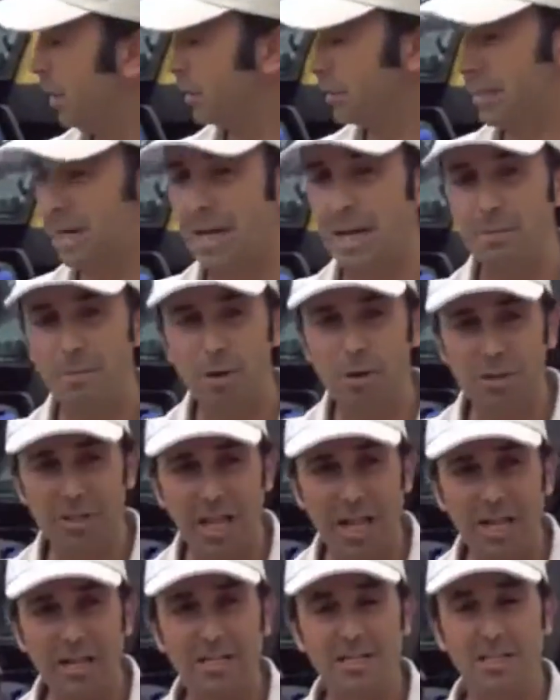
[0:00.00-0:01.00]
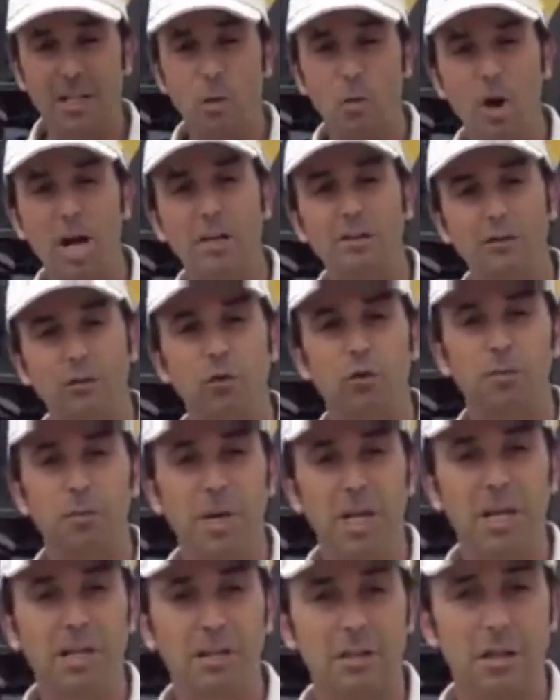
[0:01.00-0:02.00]
Trelleborg tire is the white
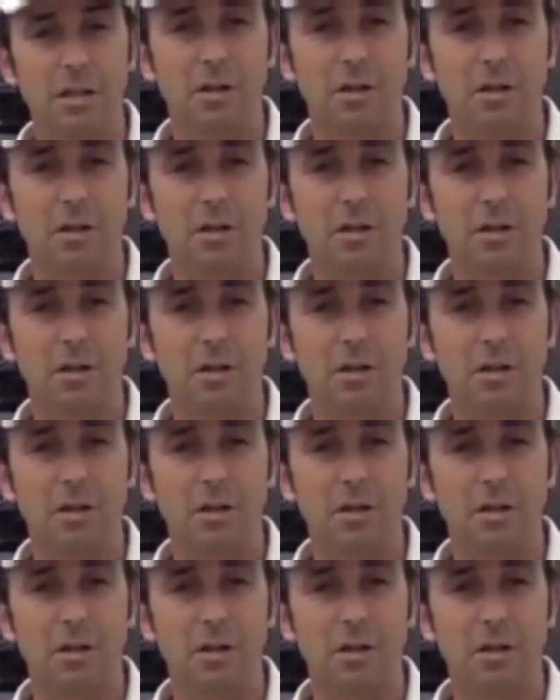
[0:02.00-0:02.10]
footprint,